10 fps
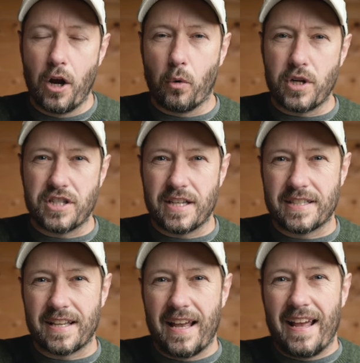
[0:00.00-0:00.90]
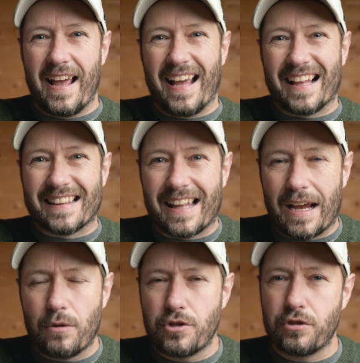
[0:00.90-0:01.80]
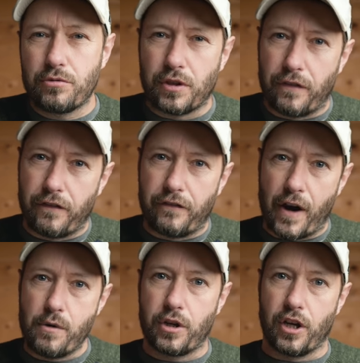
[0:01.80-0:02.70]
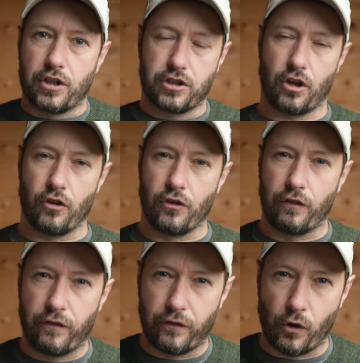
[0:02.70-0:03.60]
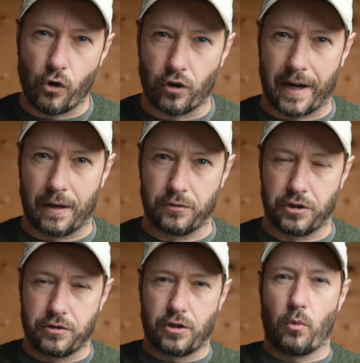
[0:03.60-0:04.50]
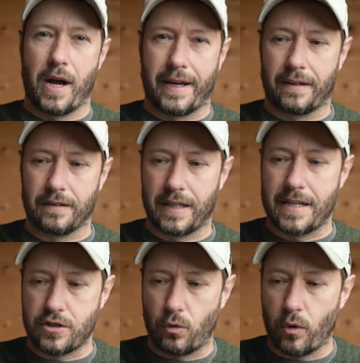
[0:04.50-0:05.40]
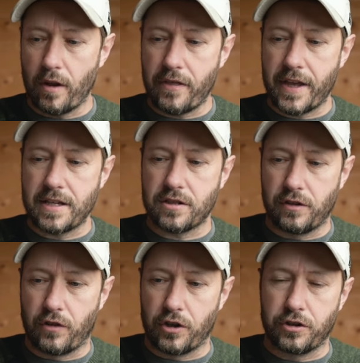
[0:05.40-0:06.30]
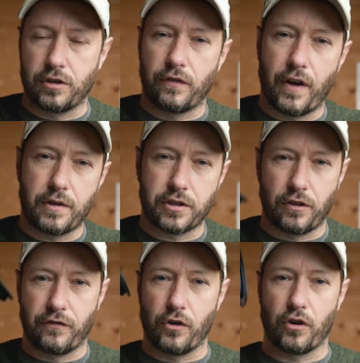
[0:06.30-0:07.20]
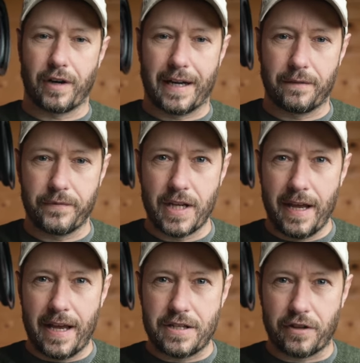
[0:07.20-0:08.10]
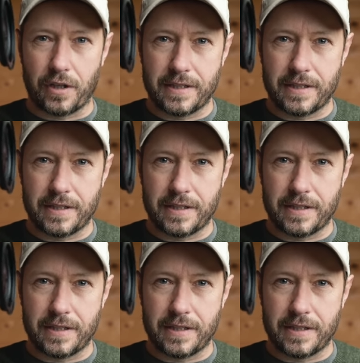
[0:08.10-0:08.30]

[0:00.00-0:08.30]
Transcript: which is it allows you to focus on the foreground using a wide angle lens. And one of the things that you've got to do to focus on a foreground is you've got to